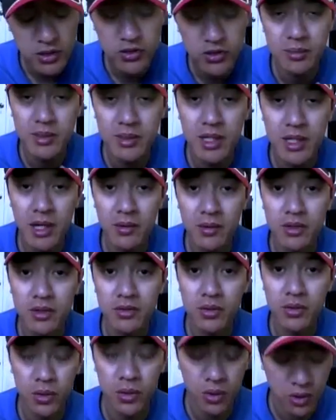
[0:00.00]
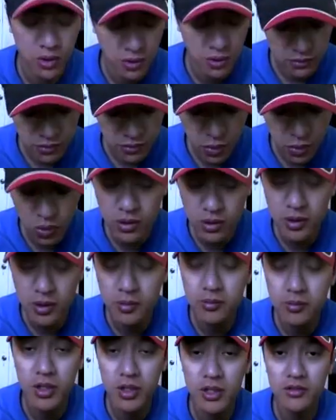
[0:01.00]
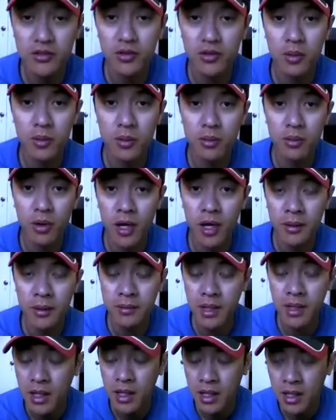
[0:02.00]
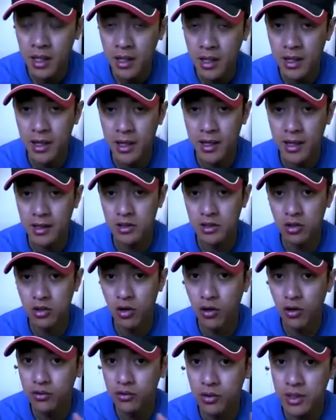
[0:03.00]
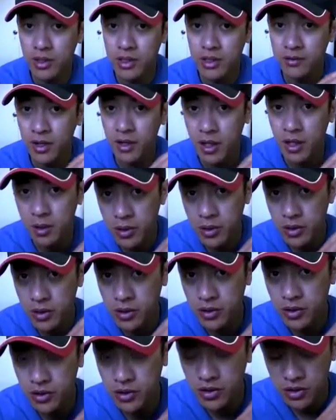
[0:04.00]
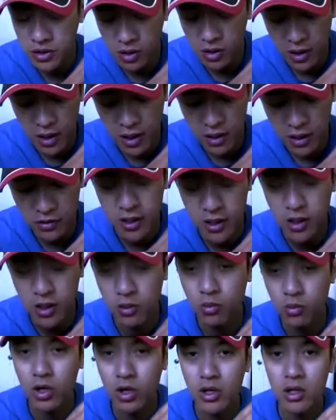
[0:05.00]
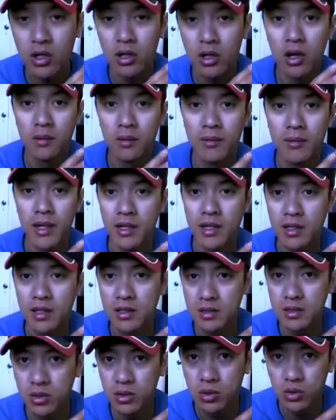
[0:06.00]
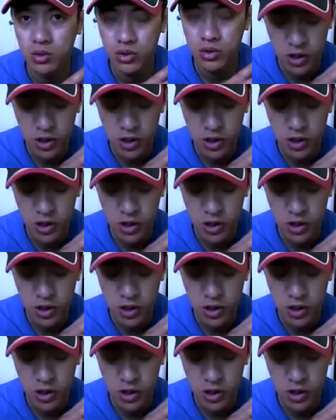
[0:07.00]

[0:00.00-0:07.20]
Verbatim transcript: Cream Sandwich for for the Transformer Prime. And so hopefully developers are out there working on making some cool